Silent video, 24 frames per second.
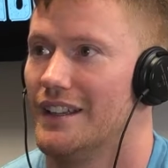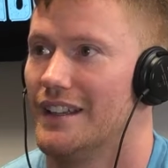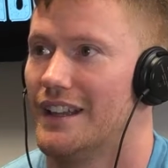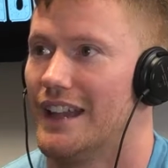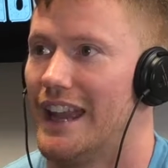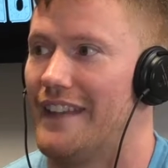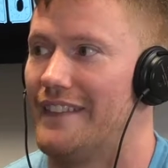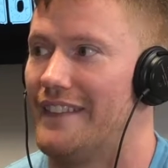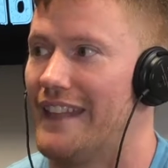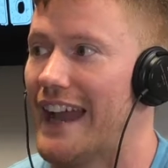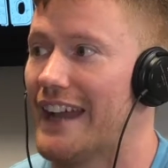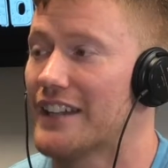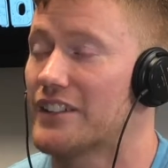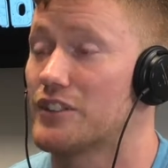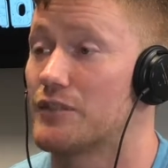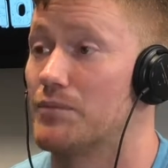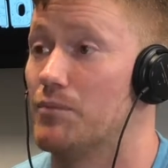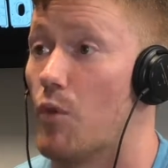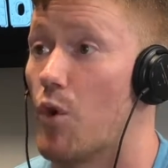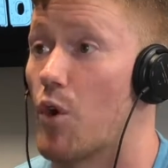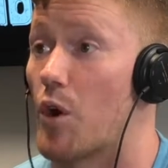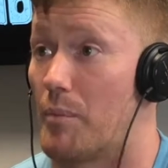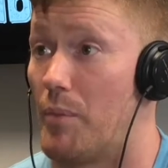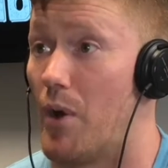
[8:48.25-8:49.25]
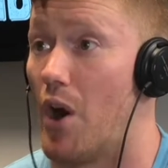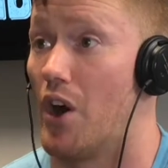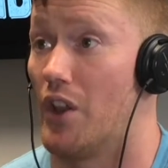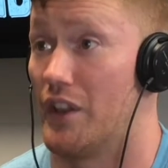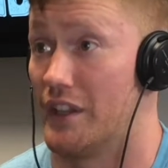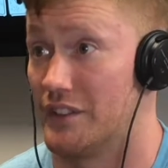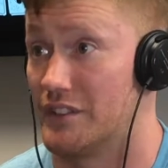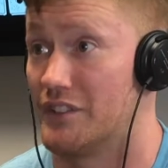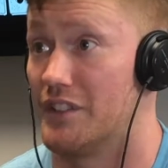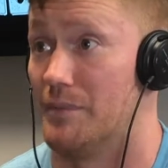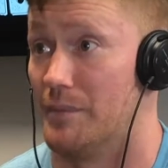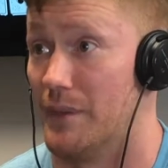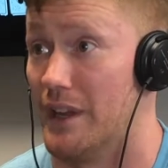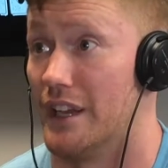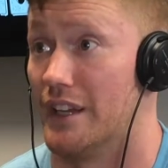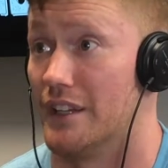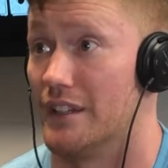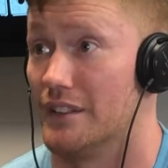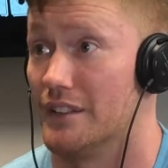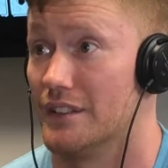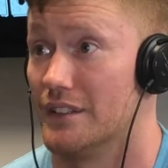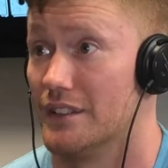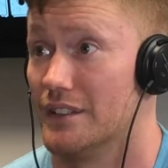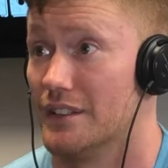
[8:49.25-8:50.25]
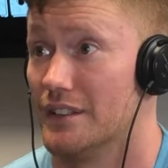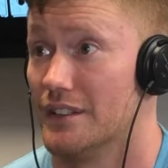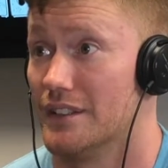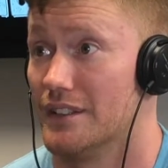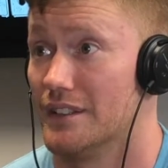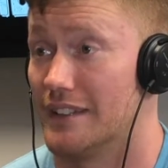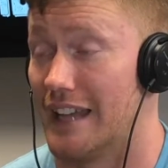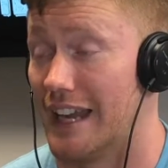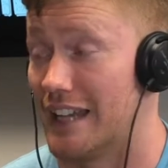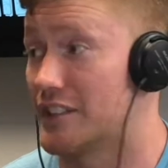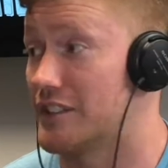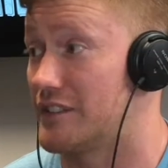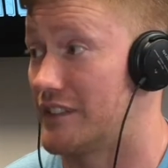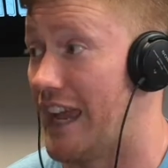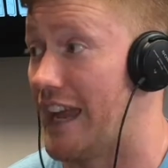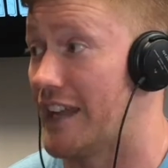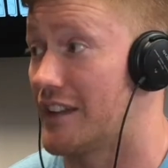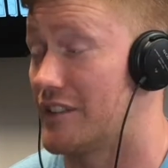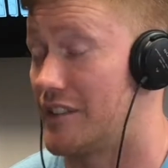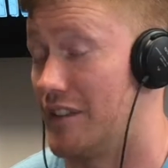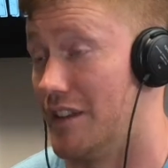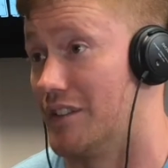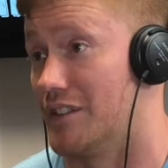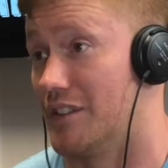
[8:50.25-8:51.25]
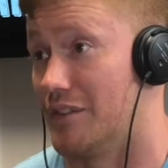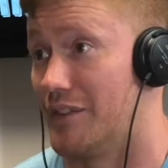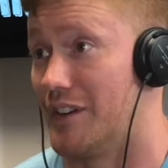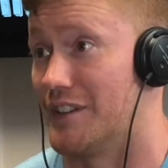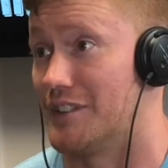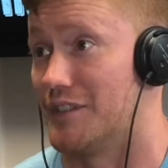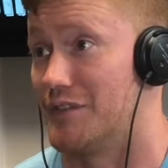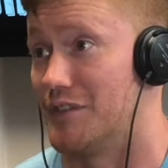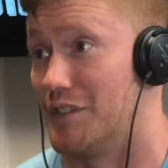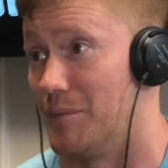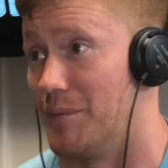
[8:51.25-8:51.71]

And that's more appalling to me. That is offensive to